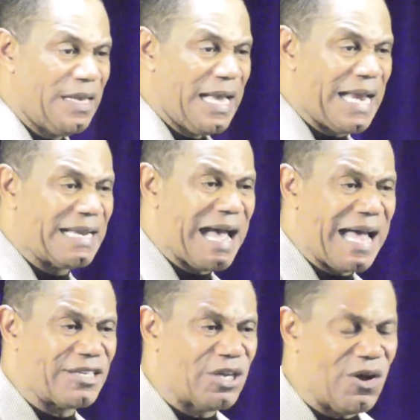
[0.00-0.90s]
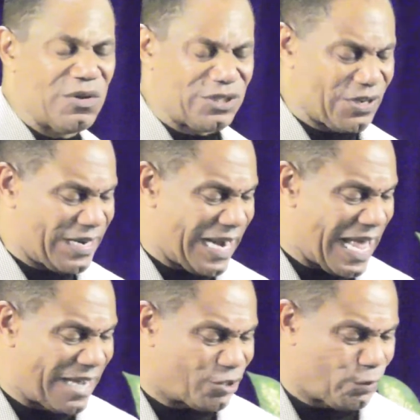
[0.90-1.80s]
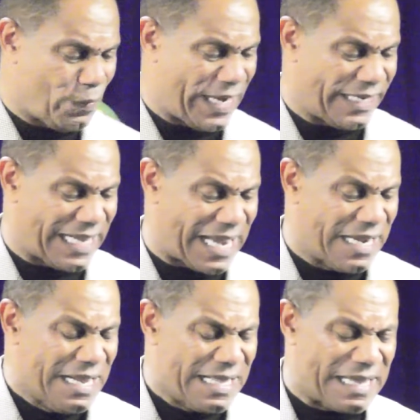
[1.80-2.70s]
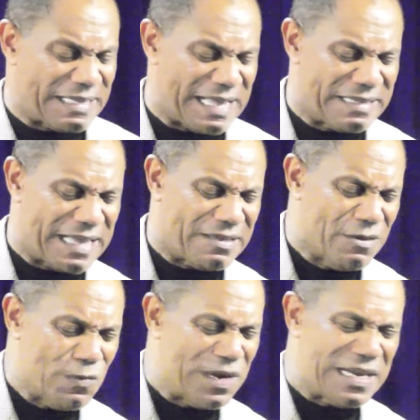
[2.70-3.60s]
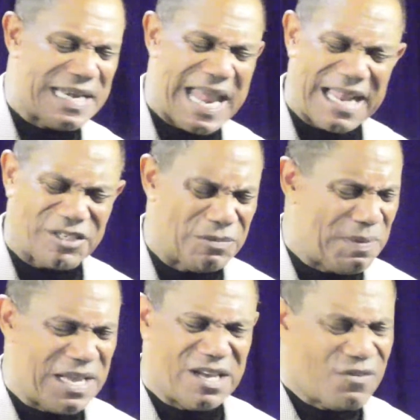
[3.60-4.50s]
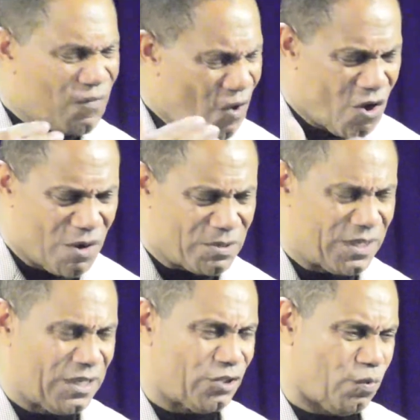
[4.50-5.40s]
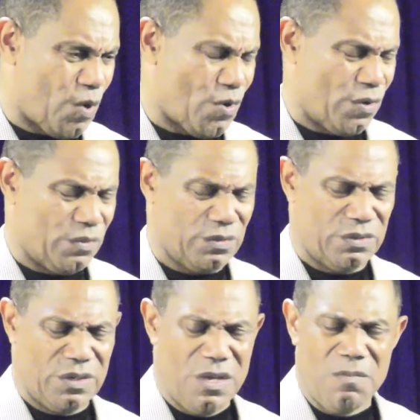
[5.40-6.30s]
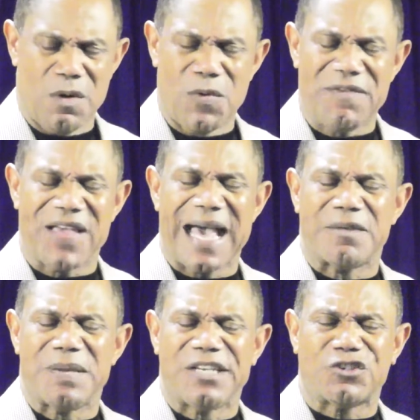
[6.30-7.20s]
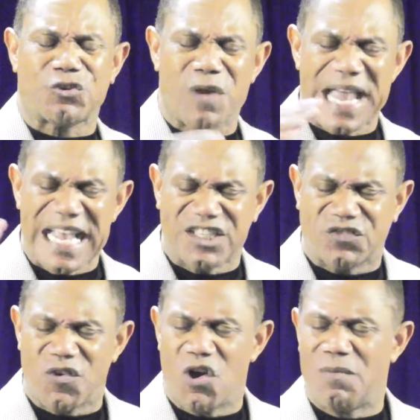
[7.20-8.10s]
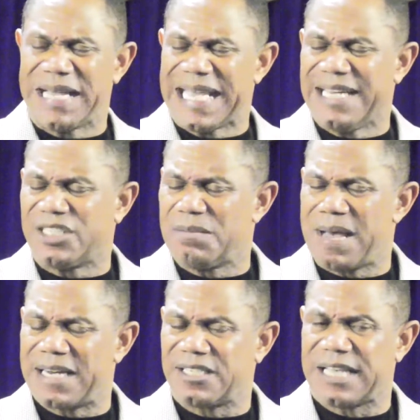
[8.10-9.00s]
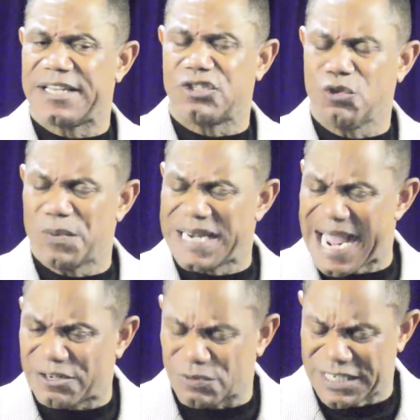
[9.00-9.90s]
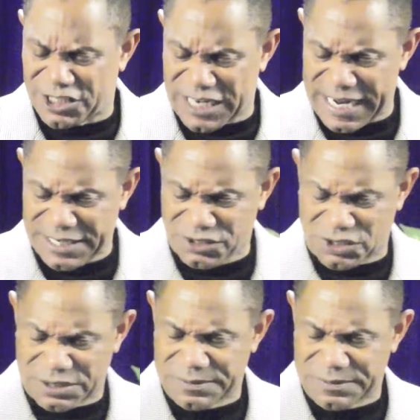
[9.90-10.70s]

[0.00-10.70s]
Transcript: And God told us on last week that we're not to be conformed to this world, but we've got to be transformed. Again, somebody say supernaturally changed,